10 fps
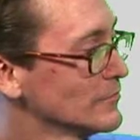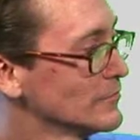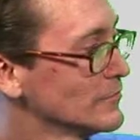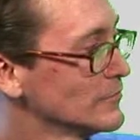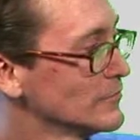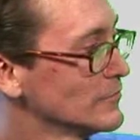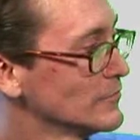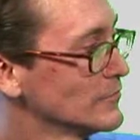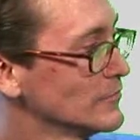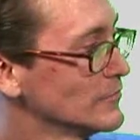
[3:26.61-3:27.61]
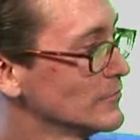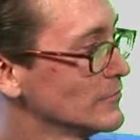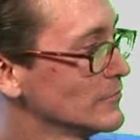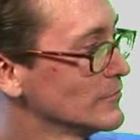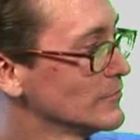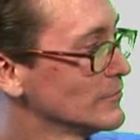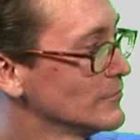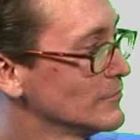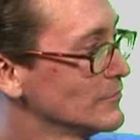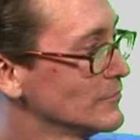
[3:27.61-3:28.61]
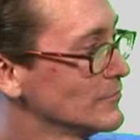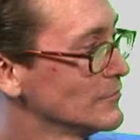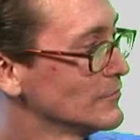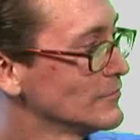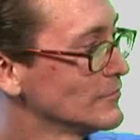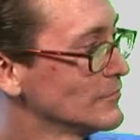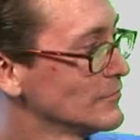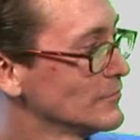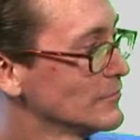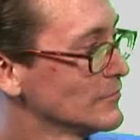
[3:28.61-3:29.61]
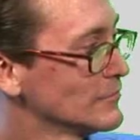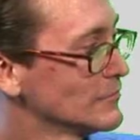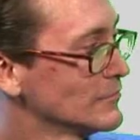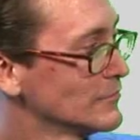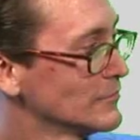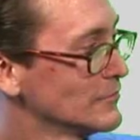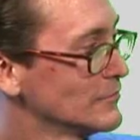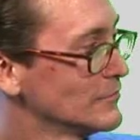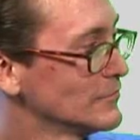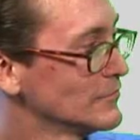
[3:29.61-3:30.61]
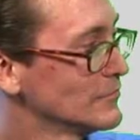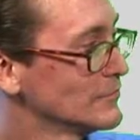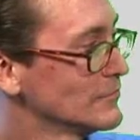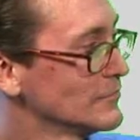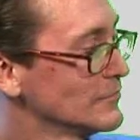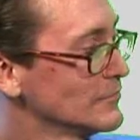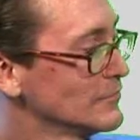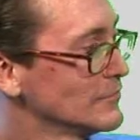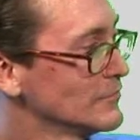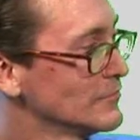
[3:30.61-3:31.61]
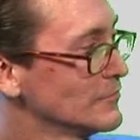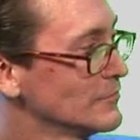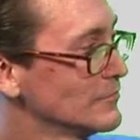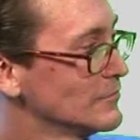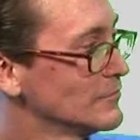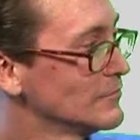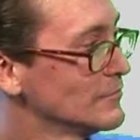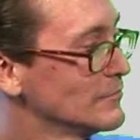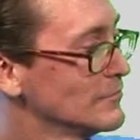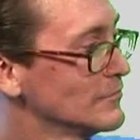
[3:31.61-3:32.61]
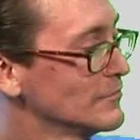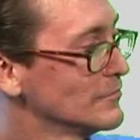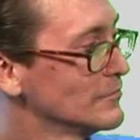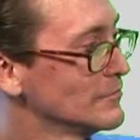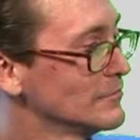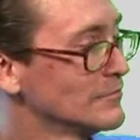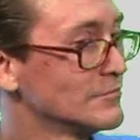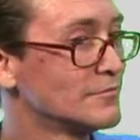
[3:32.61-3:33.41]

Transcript: This person isn't speaking.